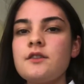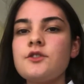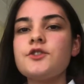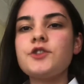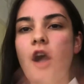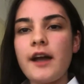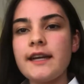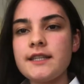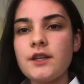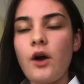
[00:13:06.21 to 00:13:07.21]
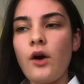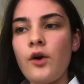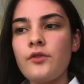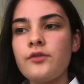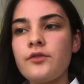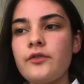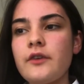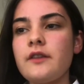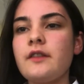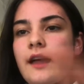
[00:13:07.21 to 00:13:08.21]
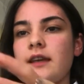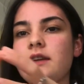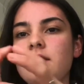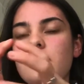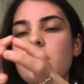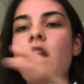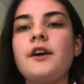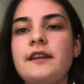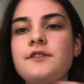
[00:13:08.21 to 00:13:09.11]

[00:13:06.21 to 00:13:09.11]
side of like Cardiff.